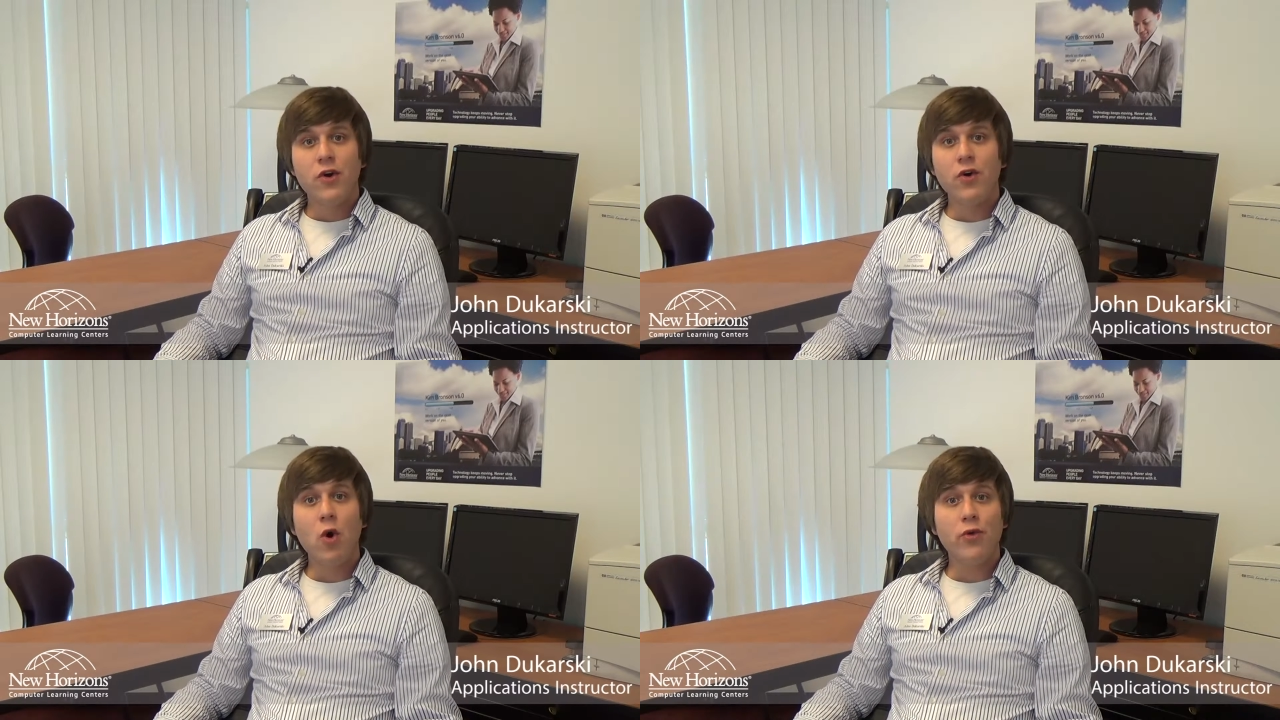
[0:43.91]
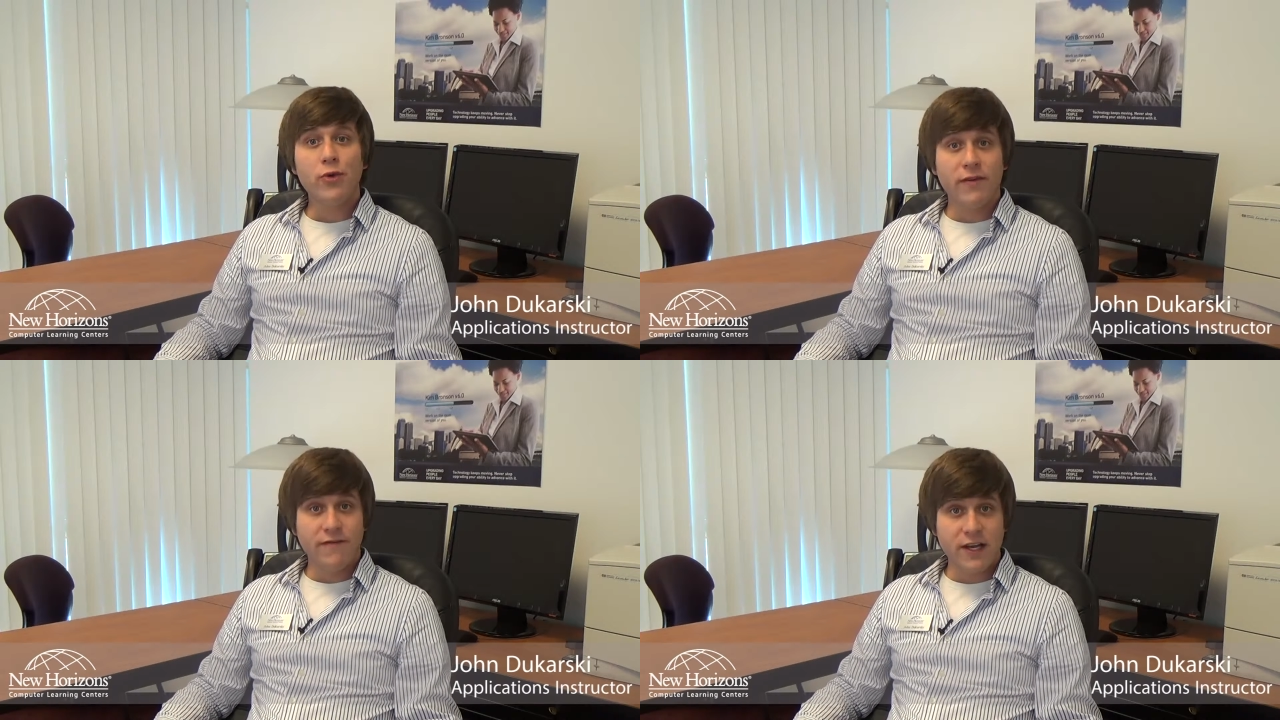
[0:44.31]
go
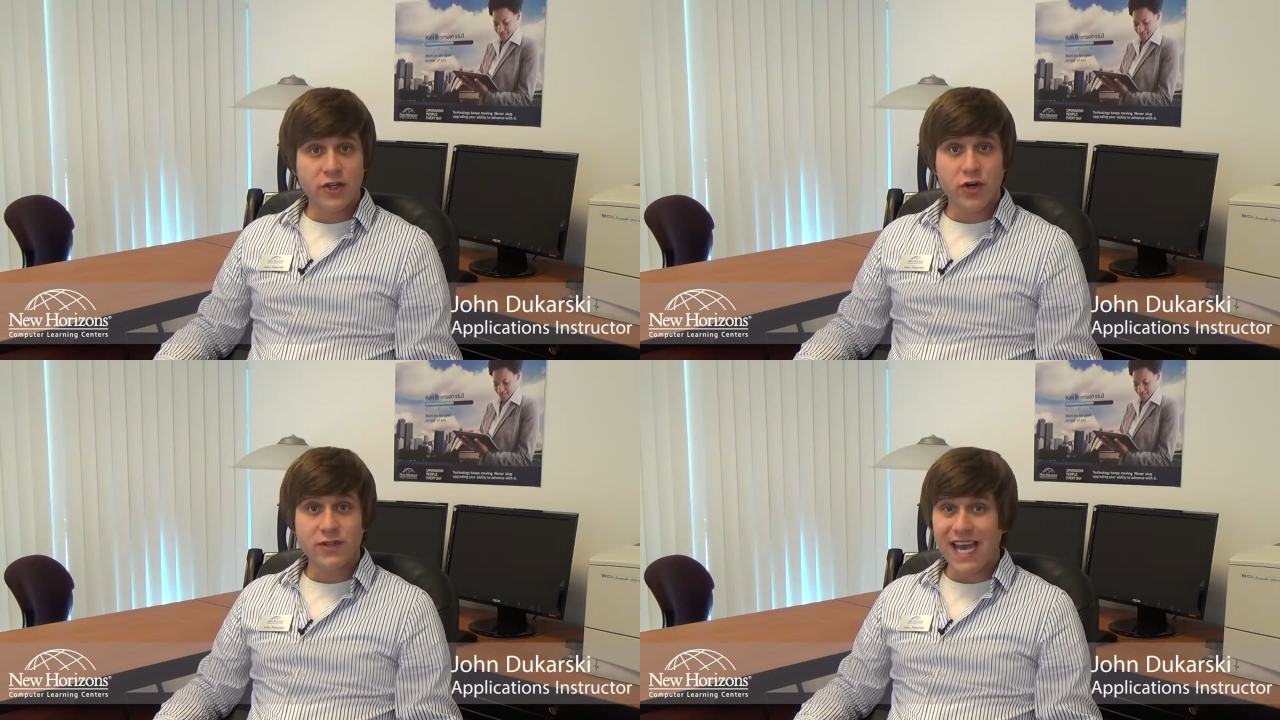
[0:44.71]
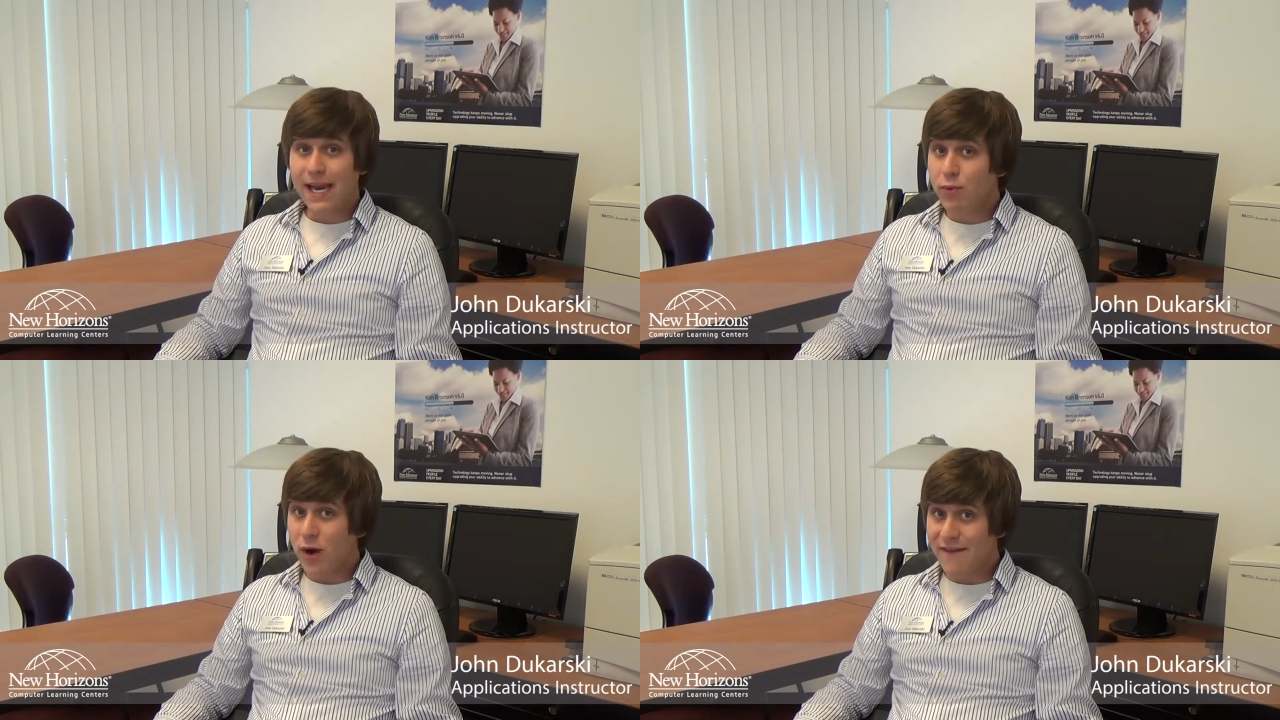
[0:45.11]
through the features
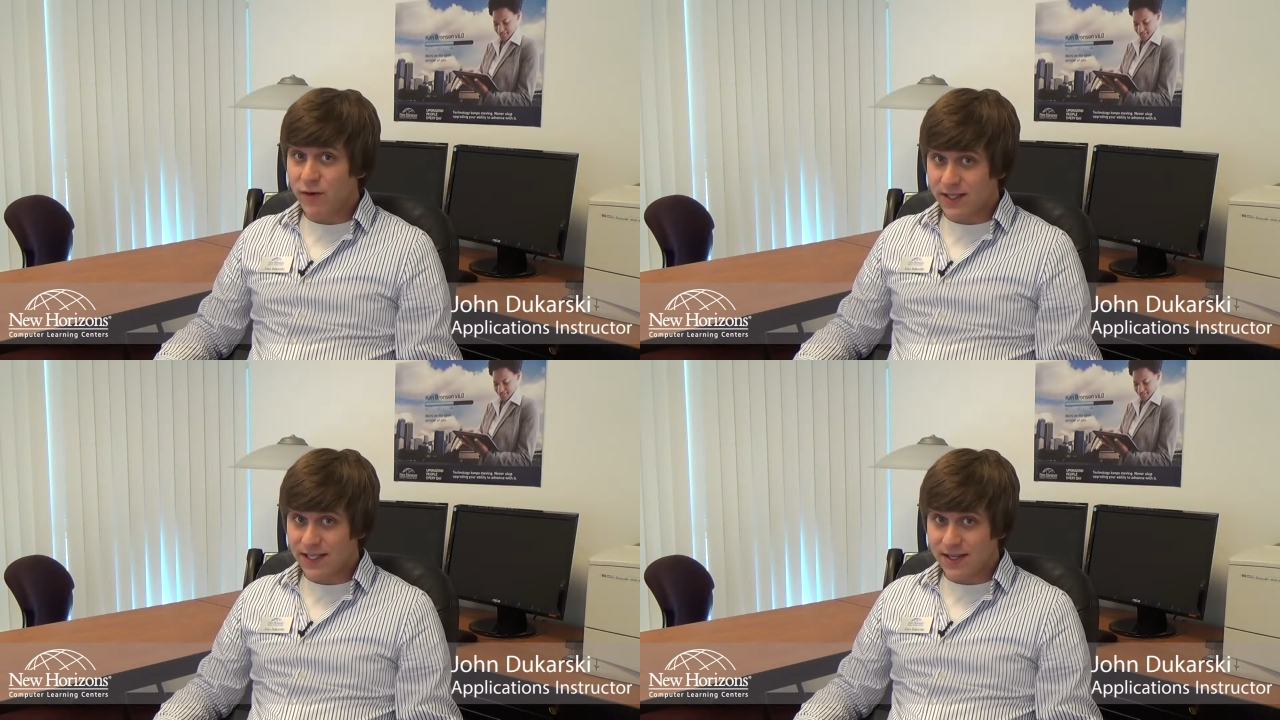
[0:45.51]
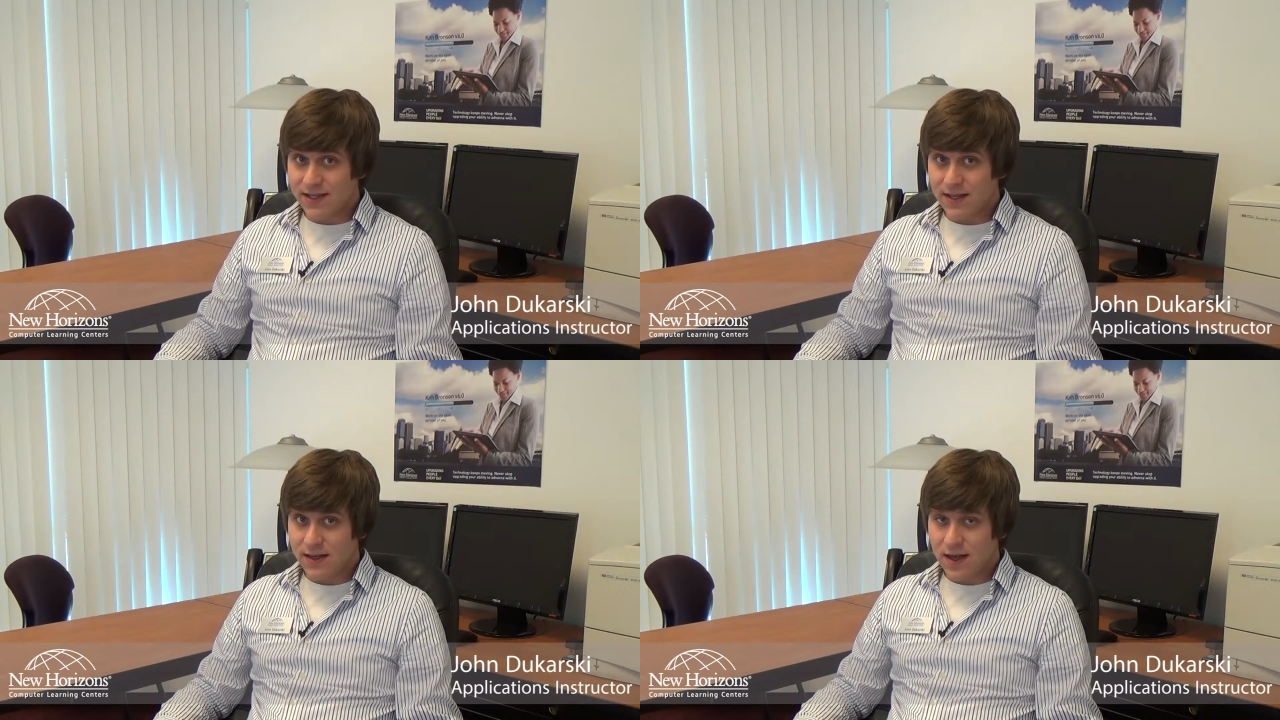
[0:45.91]
and preferences,